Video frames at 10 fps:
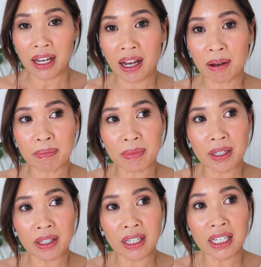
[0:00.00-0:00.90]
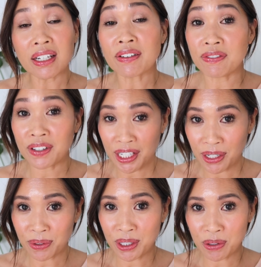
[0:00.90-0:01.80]
um, in a
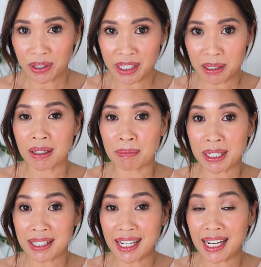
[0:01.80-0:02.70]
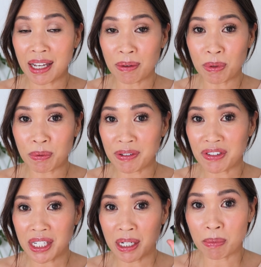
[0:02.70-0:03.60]
video that you could see because I am
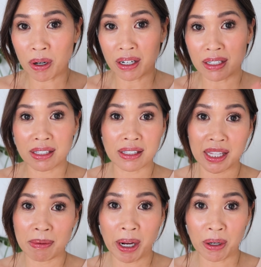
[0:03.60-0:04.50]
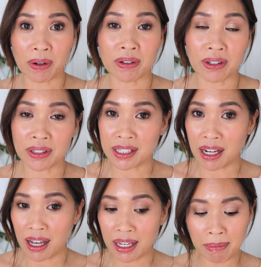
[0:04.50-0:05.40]
revisiting products in the background all the
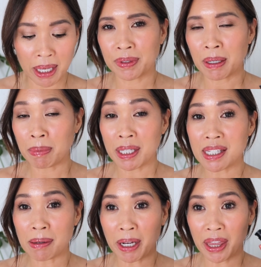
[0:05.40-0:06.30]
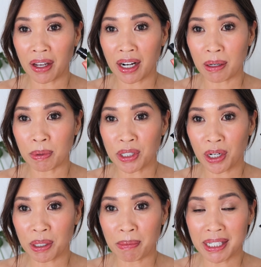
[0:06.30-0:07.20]
time, but this time I thought I would
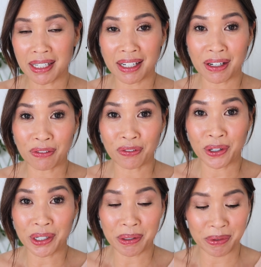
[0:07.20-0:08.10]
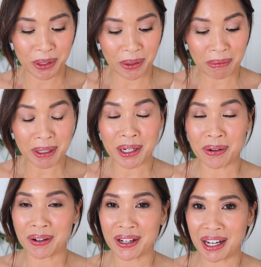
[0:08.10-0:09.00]
document it here for you. So let me
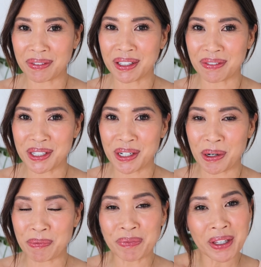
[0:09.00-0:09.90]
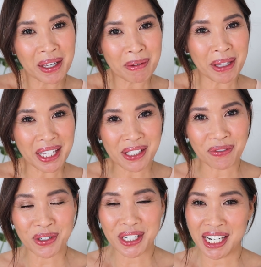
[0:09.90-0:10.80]
know, I would love to know. But that's it
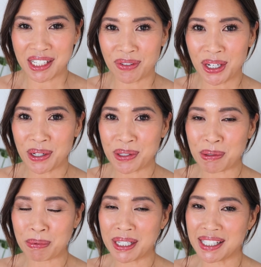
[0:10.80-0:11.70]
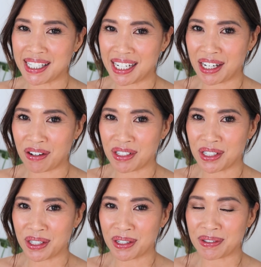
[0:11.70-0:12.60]
for today's video, so please take care of each
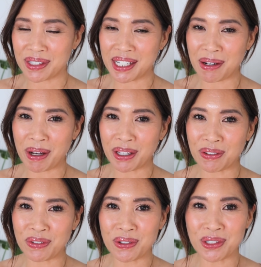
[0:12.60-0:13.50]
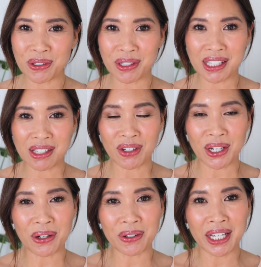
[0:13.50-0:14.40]
other. Stay well if you enjoyed this
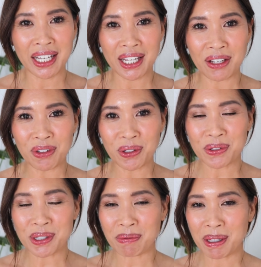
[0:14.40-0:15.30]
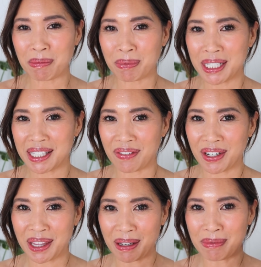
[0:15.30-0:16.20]
video. If you learned something, please give it
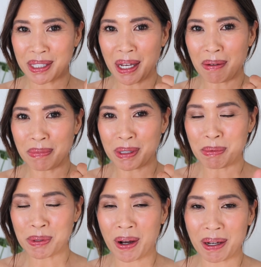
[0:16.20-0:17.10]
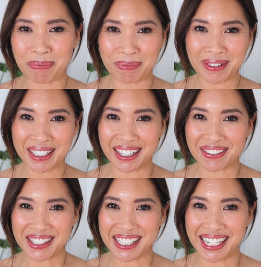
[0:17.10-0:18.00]
a thumbs up, subscribe, and I
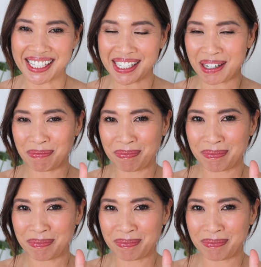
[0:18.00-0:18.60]
will see you next time.